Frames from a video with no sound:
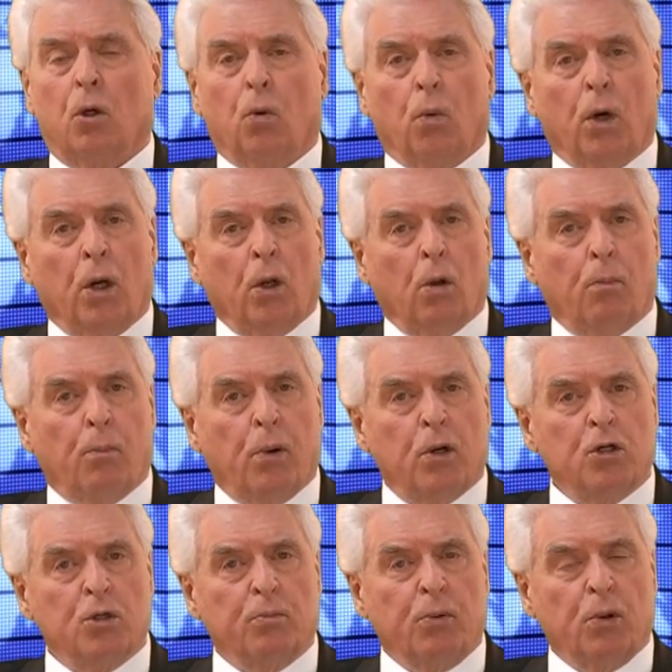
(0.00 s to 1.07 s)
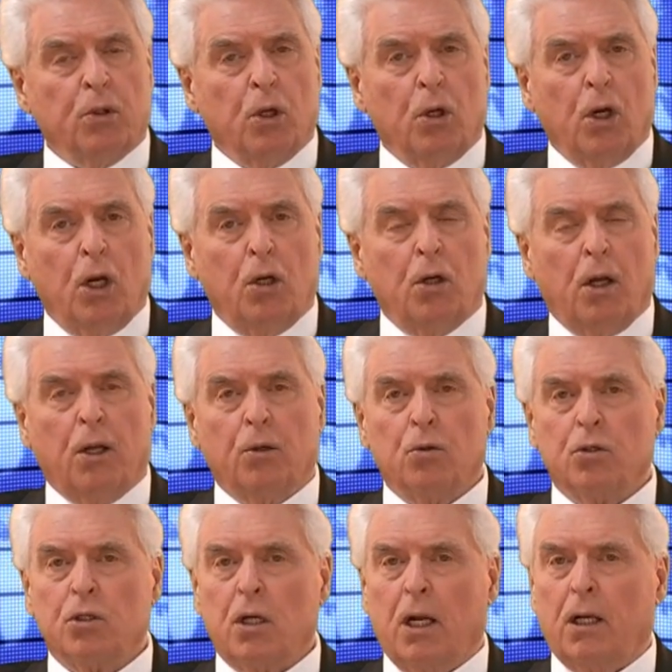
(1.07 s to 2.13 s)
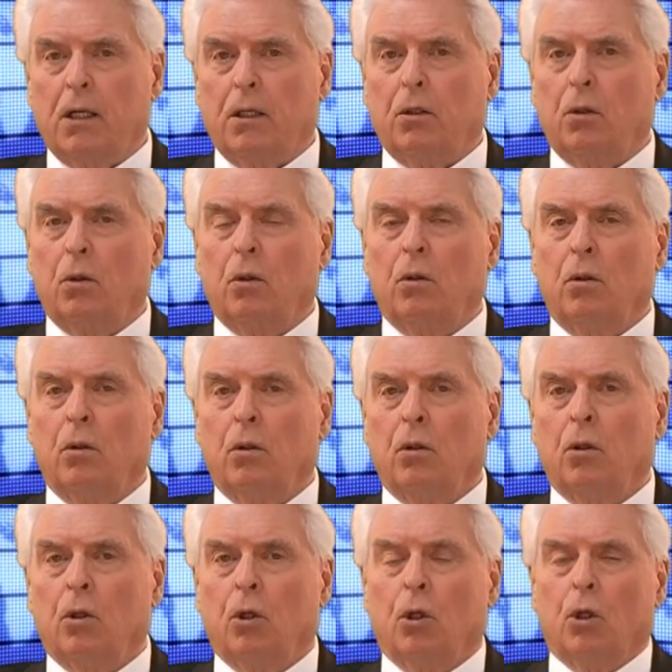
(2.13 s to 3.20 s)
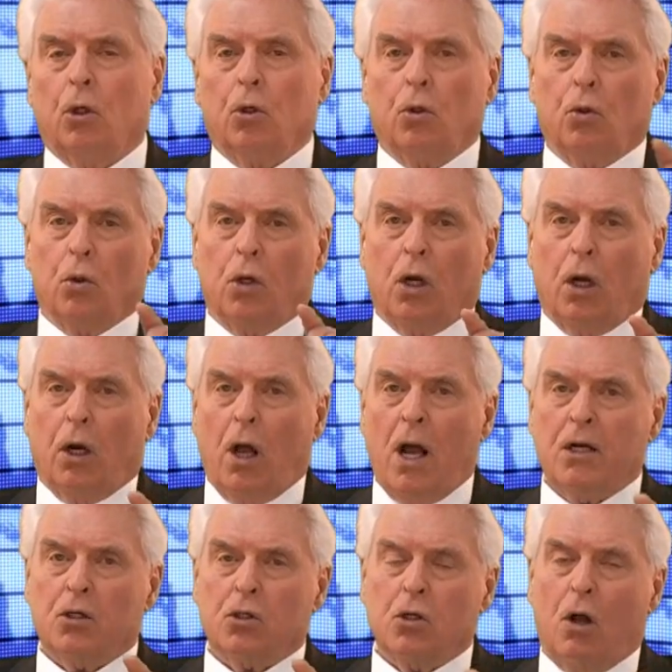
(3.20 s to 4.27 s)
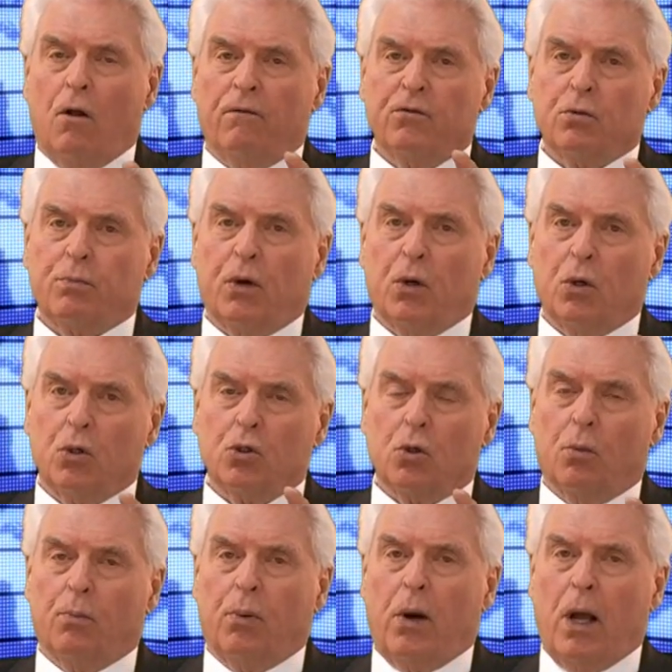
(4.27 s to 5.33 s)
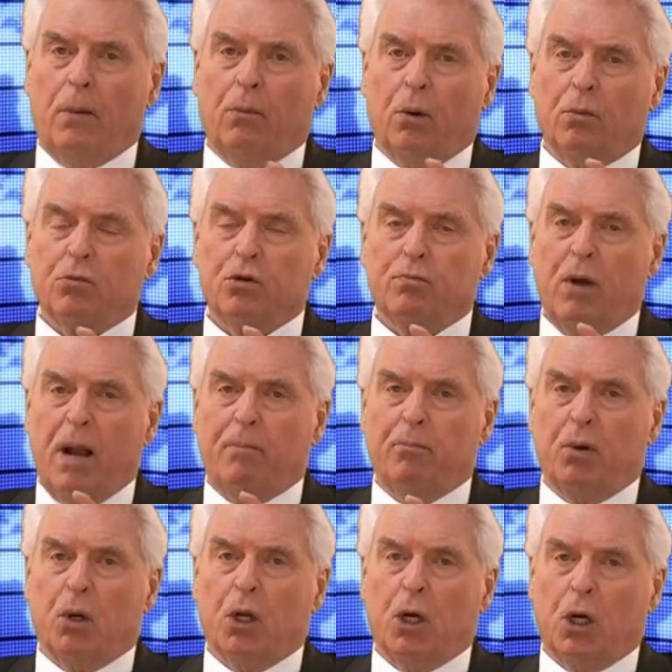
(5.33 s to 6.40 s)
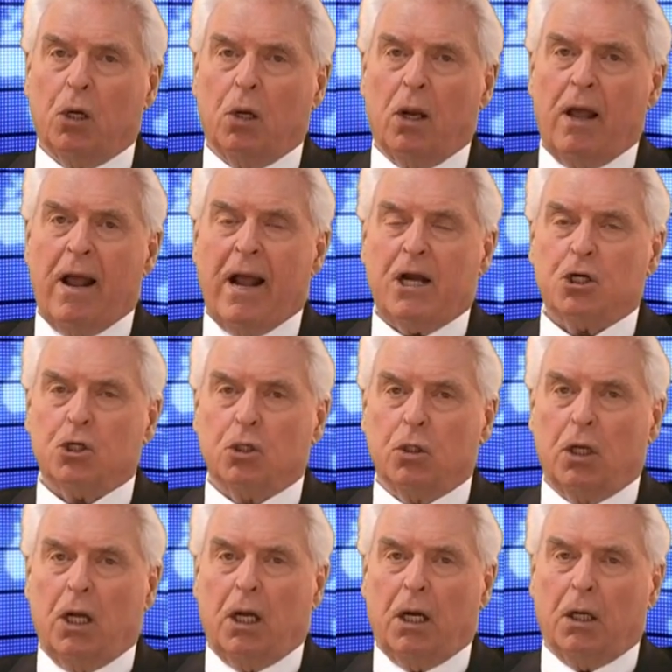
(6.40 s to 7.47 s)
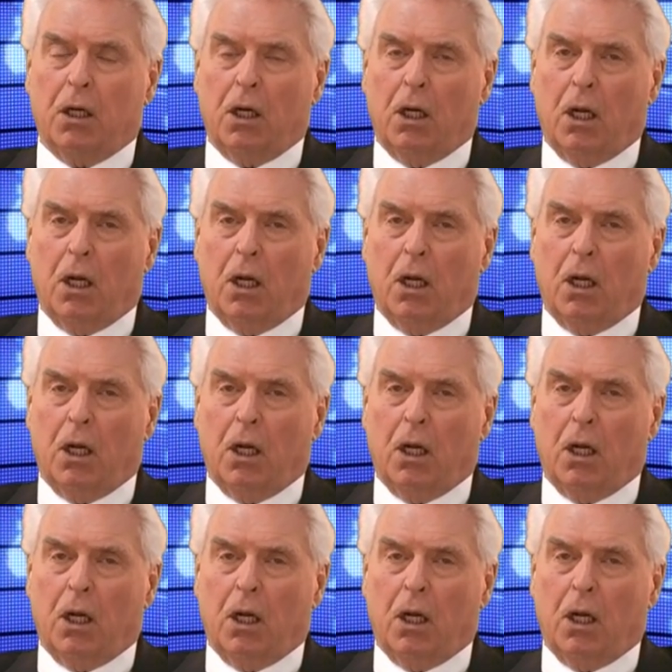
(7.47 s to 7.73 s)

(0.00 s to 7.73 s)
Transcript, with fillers: a real principle you need to understand. You cannot solve spiritual problems by political action and